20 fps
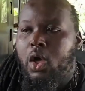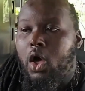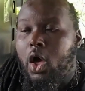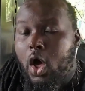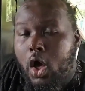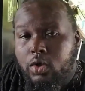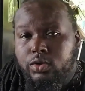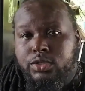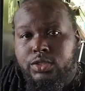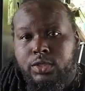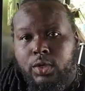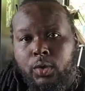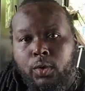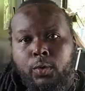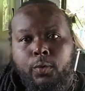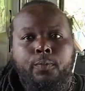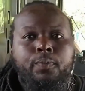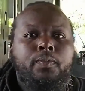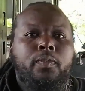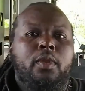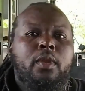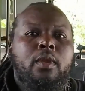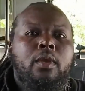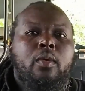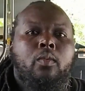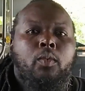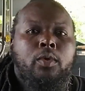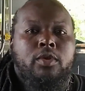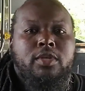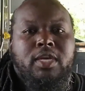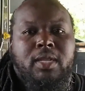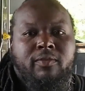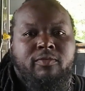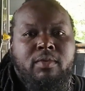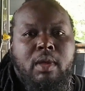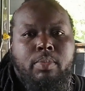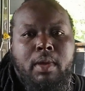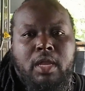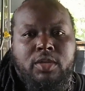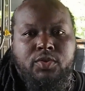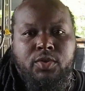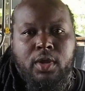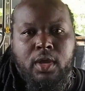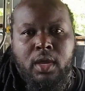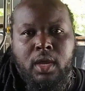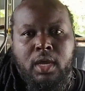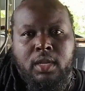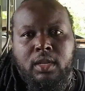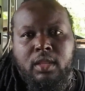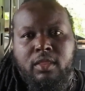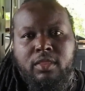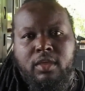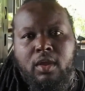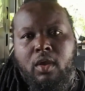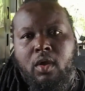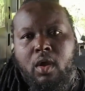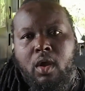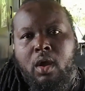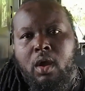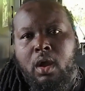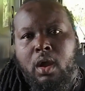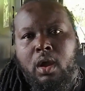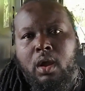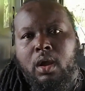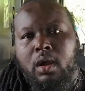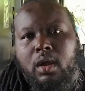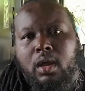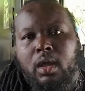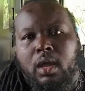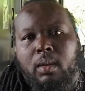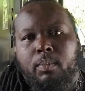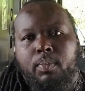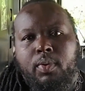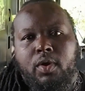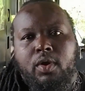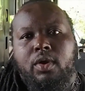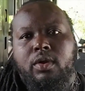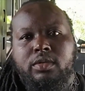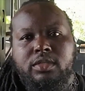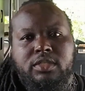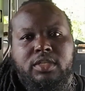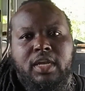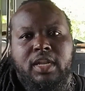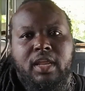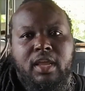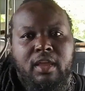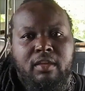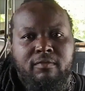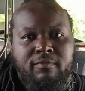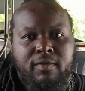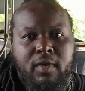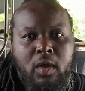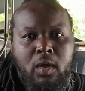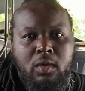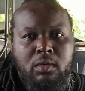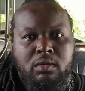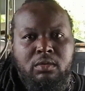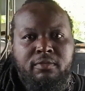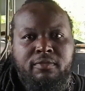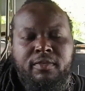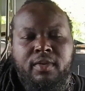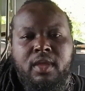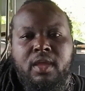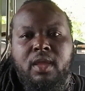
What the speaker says: Also, when you sign up for my Patreon, there are perks that involve